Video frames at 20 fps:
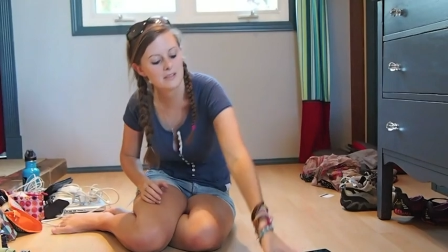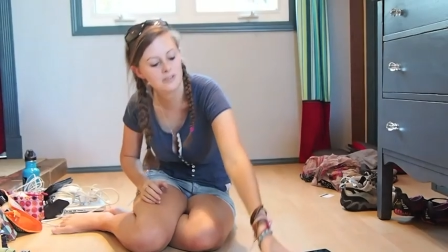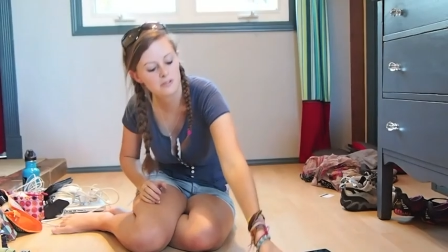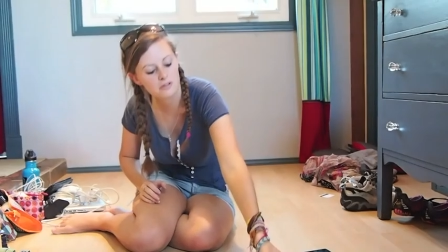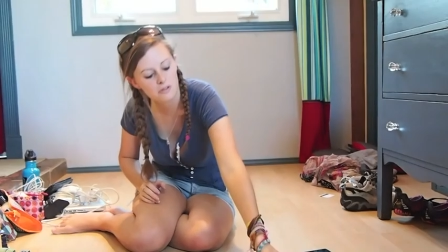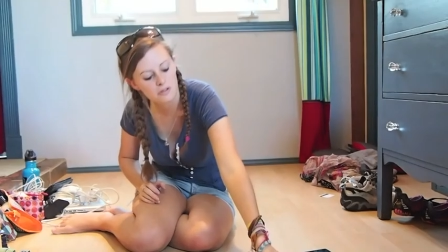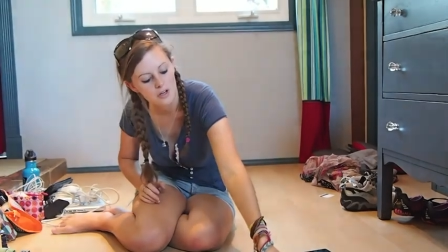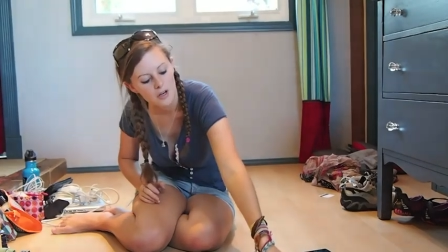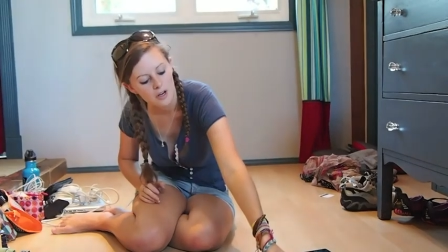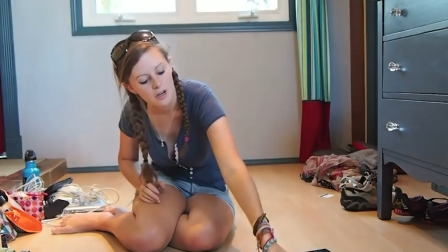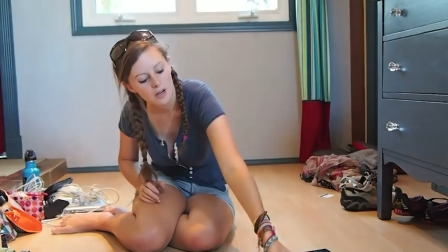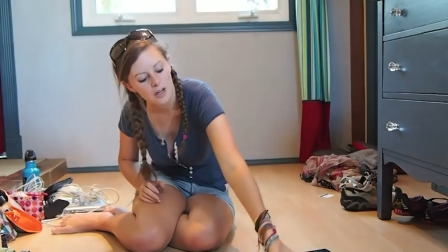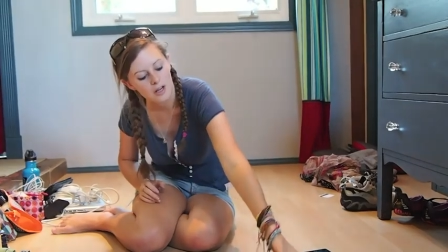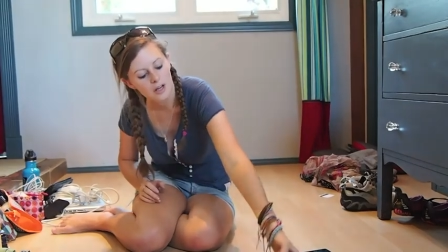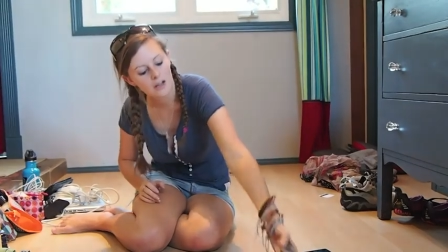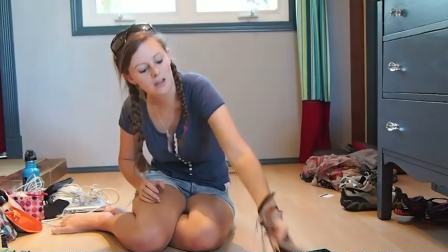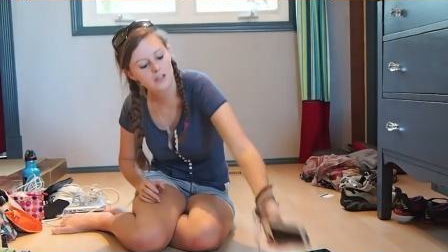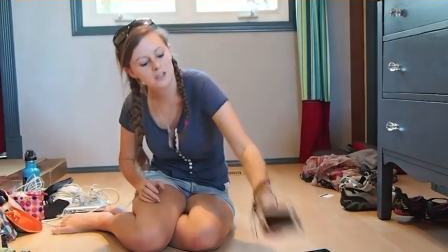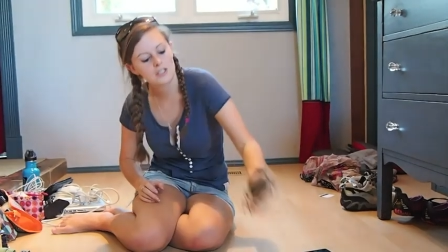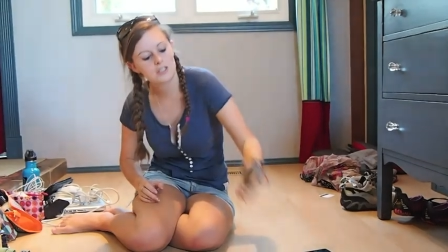to
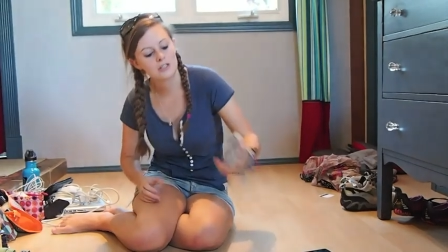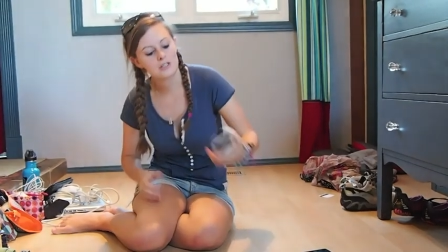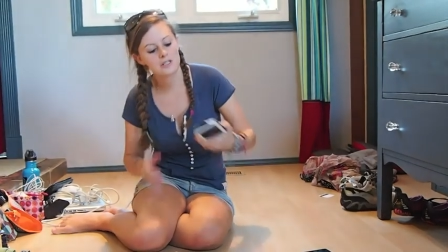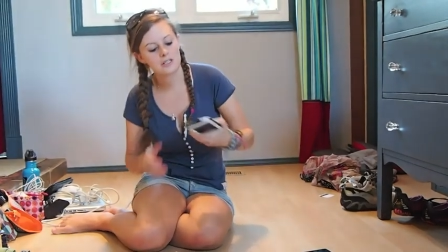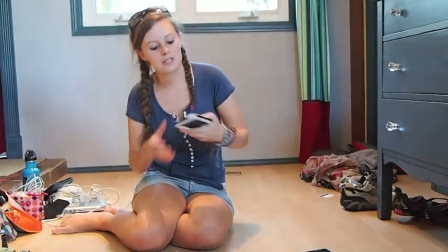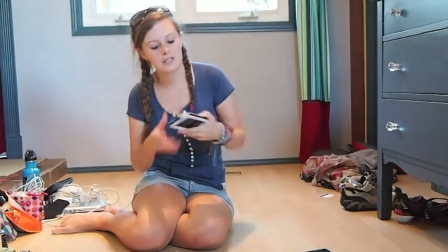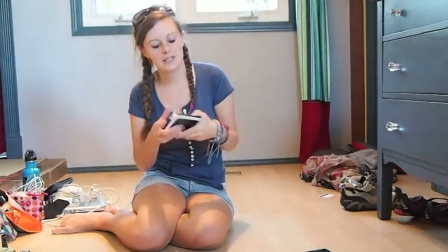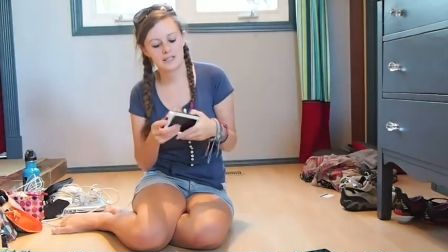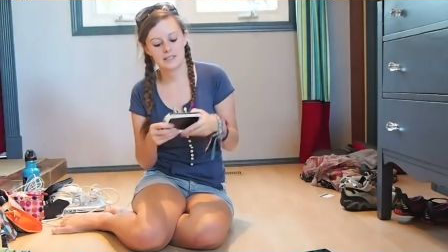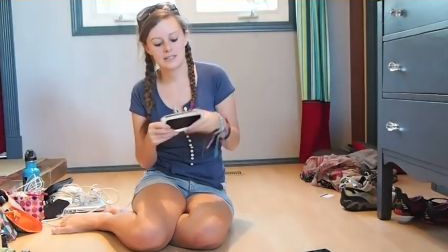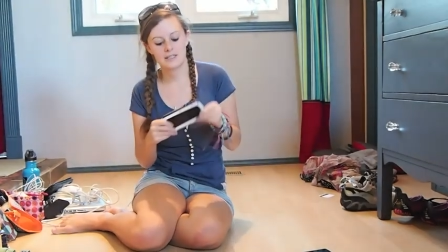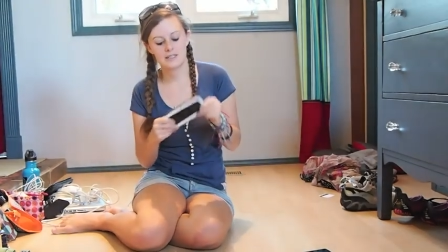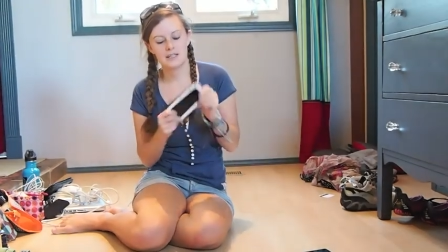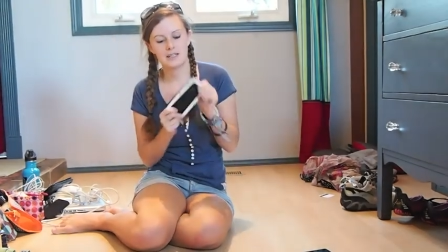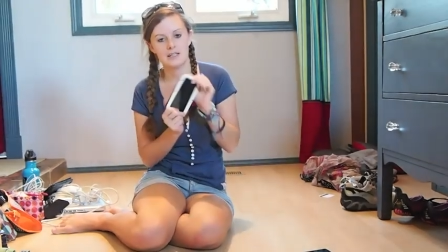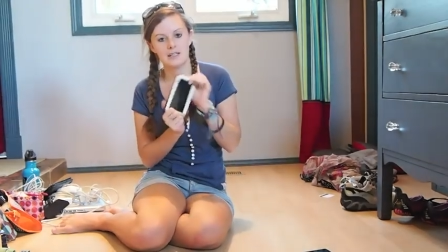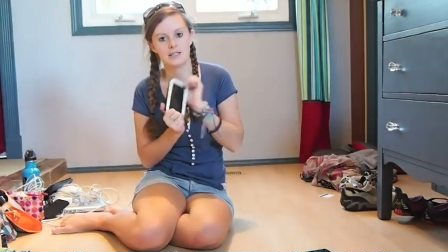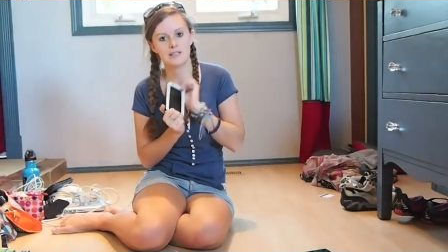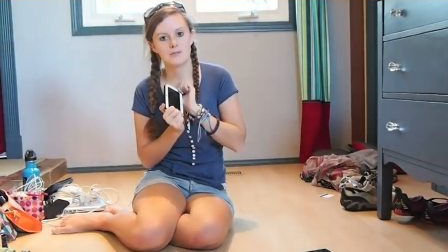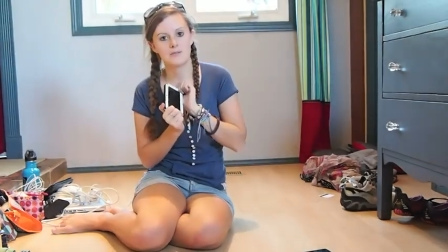last year's list,
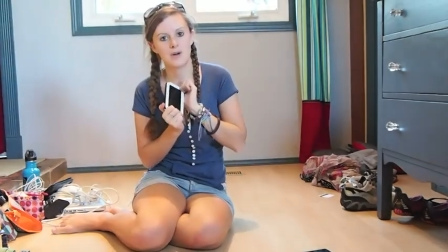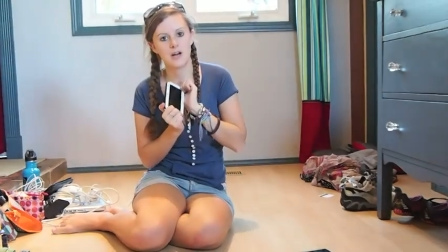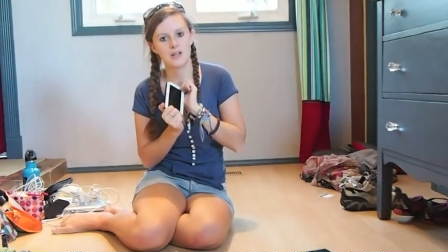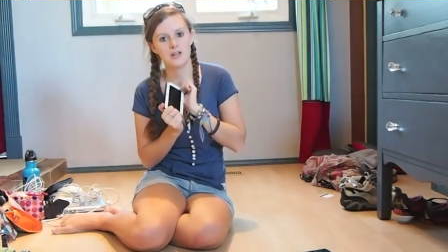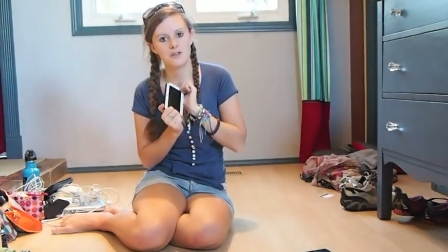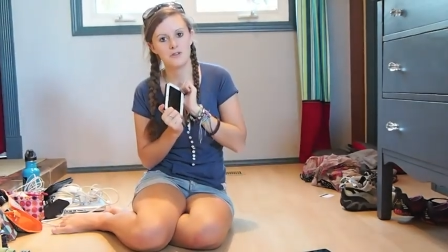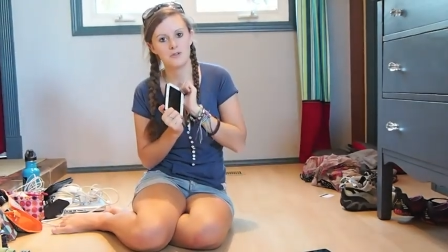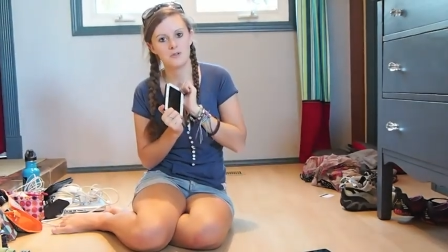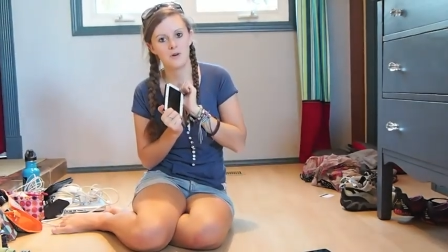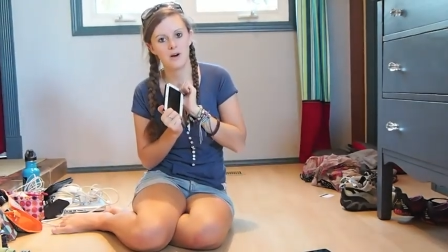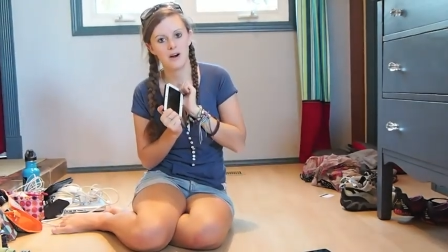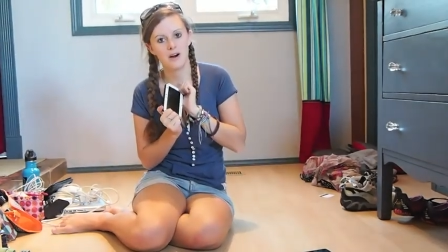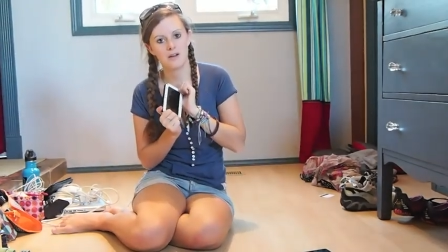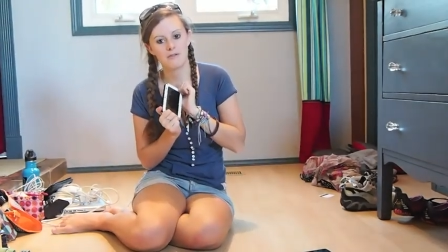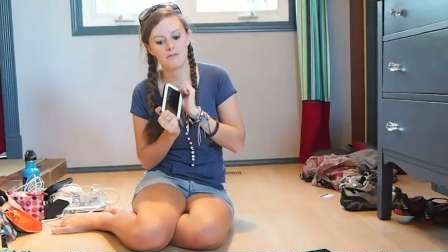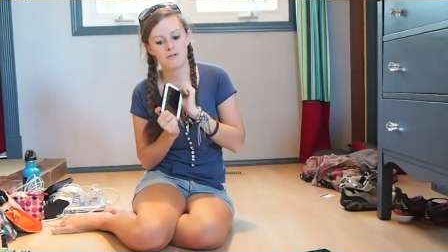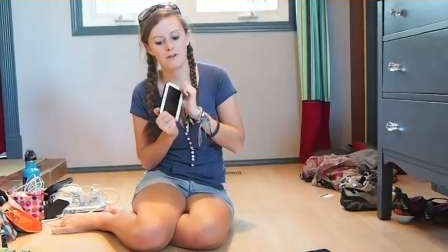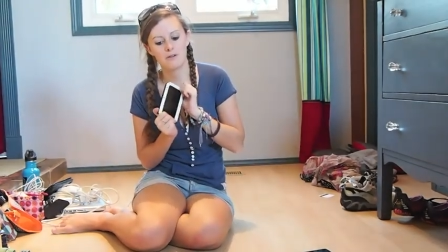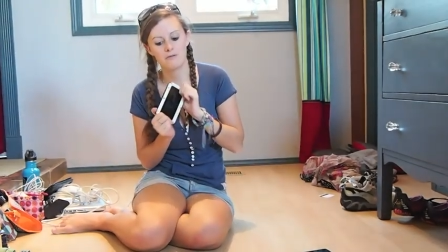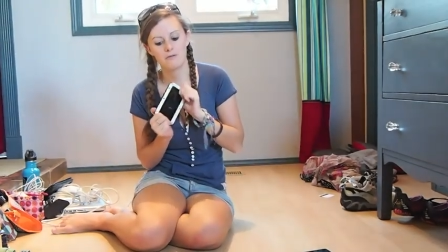is my new
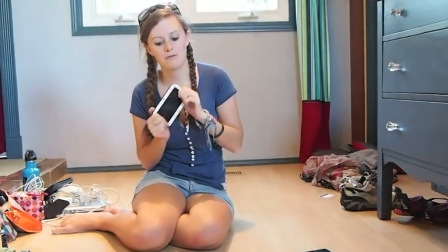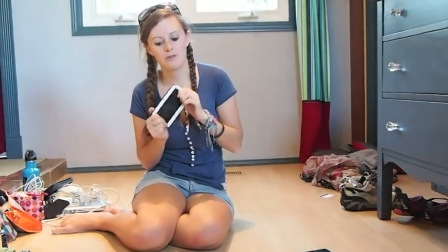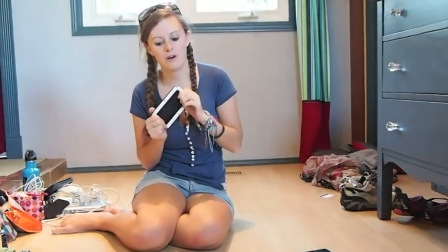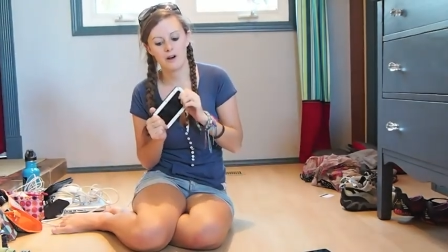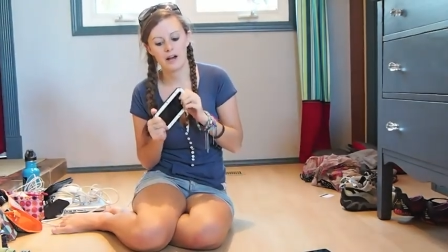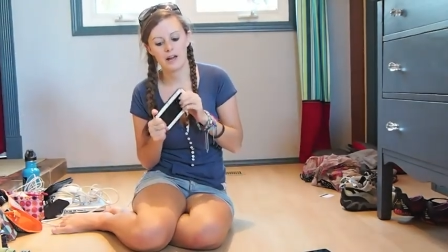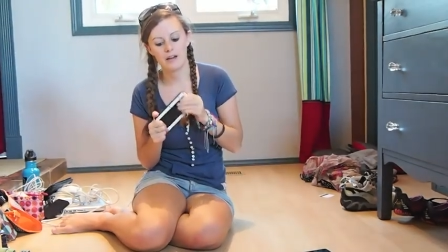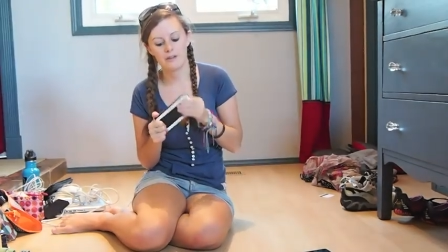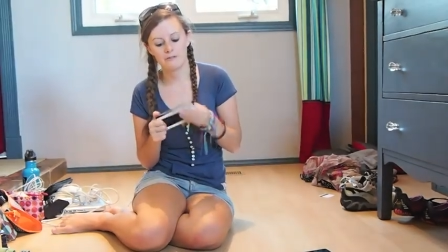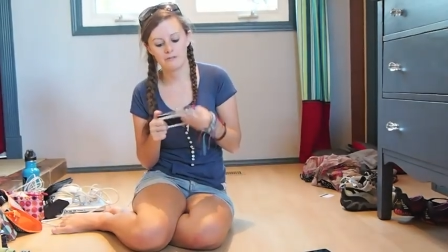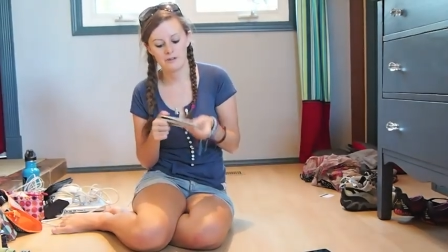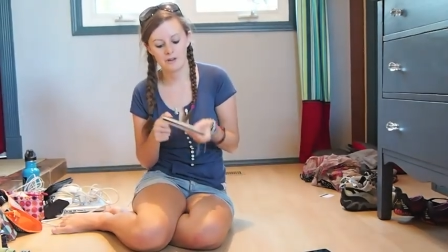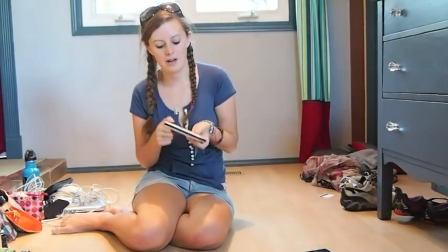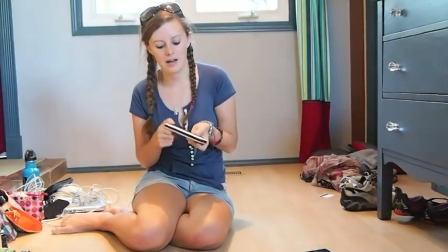iPhone 5.